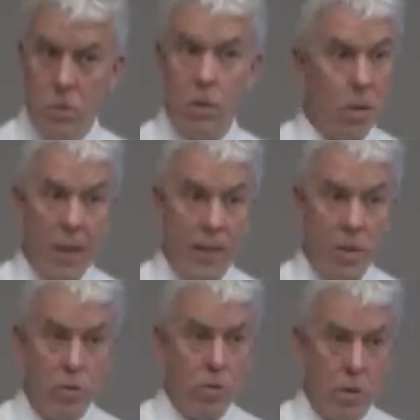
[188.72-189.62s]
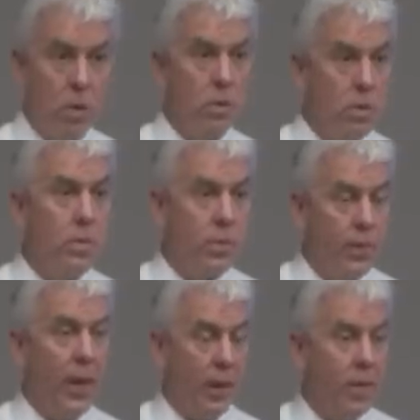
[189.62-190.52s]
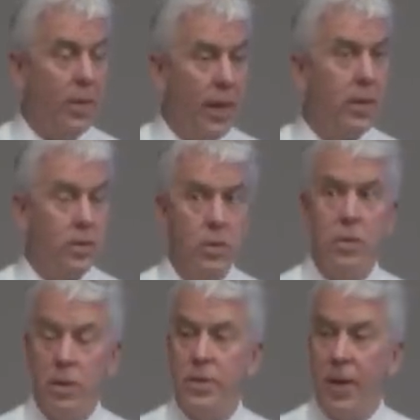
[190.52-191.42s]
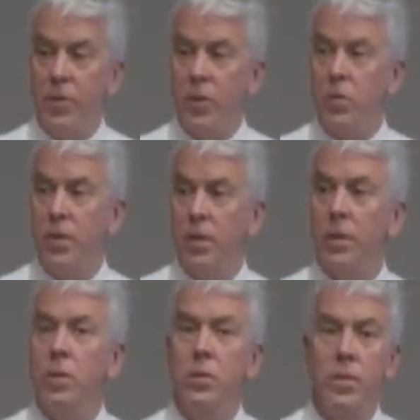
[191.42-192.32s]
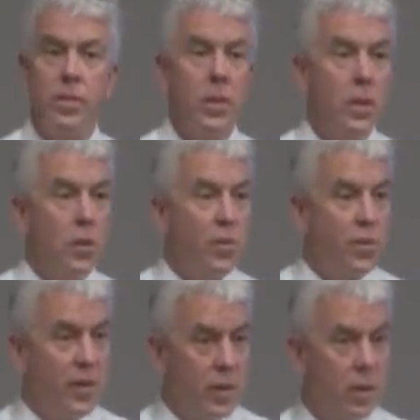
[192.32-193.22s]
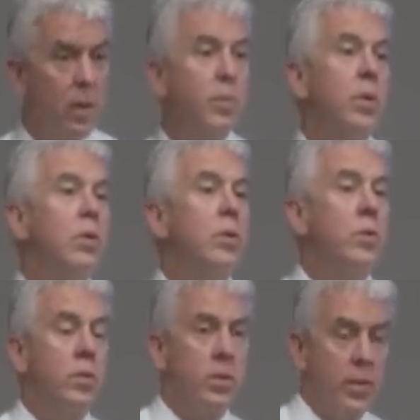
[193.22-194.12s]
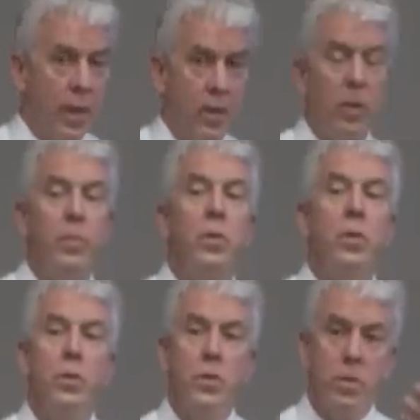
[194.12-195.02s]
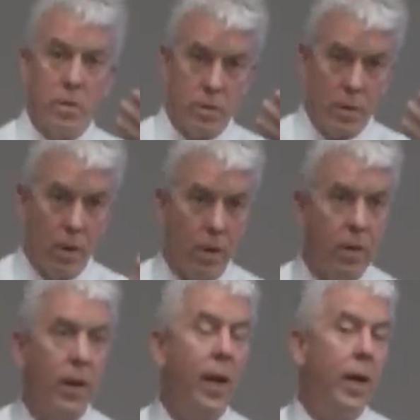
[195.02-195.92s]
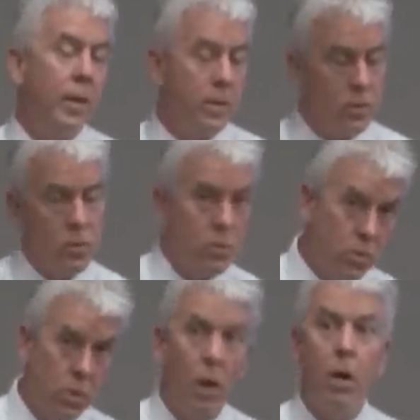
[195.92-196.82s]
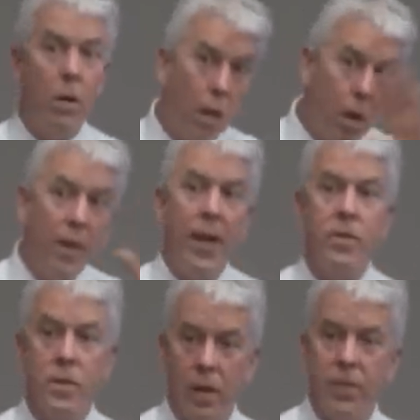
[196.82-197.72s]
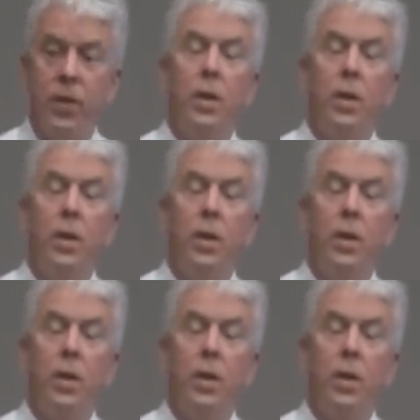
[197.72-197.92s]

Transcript: all kinds of, you know, panic attack is a near death experience of physical abuse, sexual abuse, a hurricane, all that stuff.